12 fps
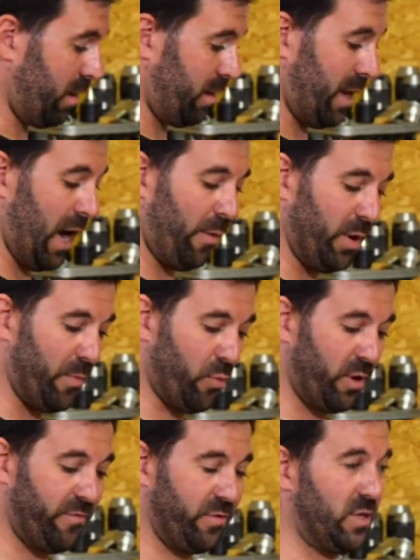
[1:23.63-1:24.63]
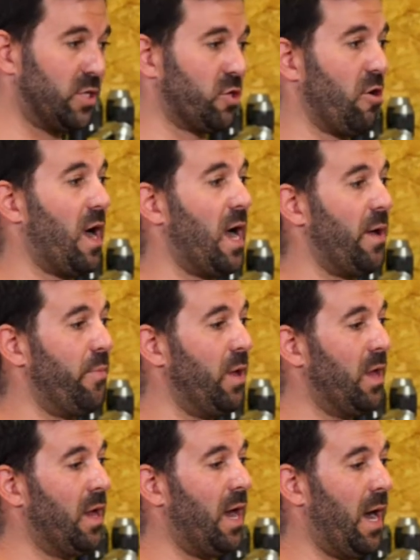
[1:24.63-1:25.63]
Now I'm going to briefly describe
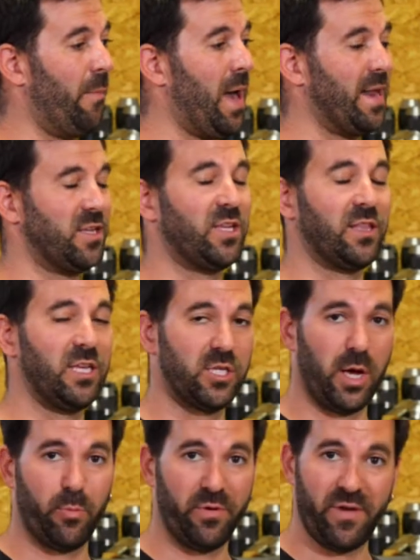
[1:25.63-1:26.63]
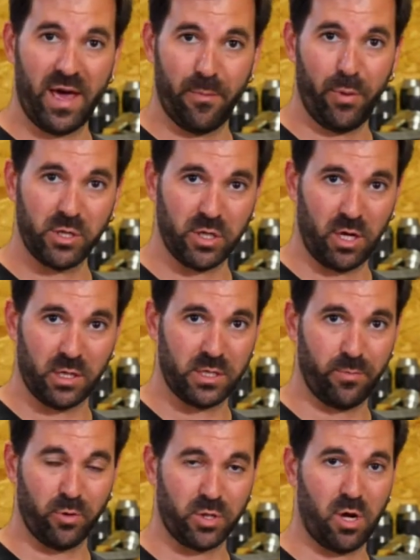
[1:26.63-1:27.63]
how to set these up. We've had a bunch of
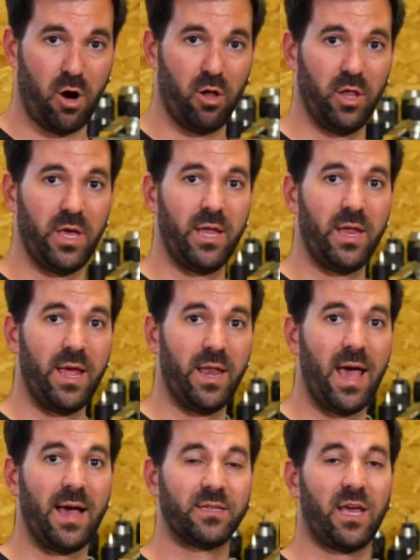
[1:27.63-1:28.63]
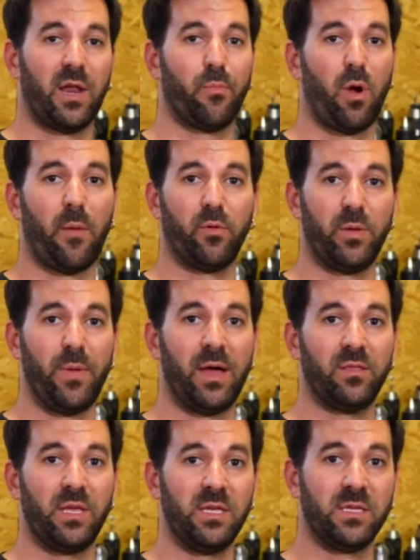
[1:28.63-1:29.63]
customers call in and ask how to properly
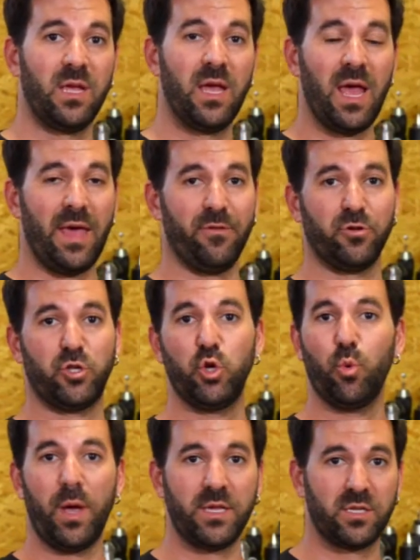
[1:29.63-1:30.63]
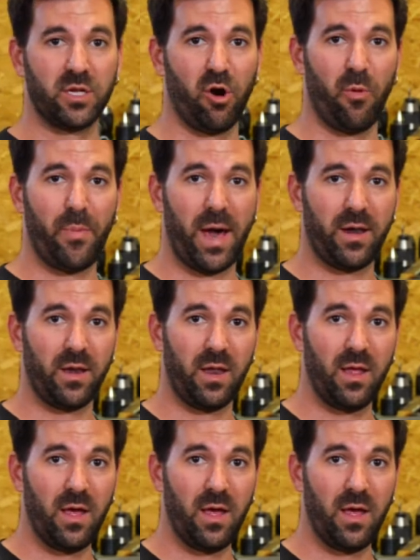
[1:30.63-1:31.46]
mount these, and there's two ways to go about it.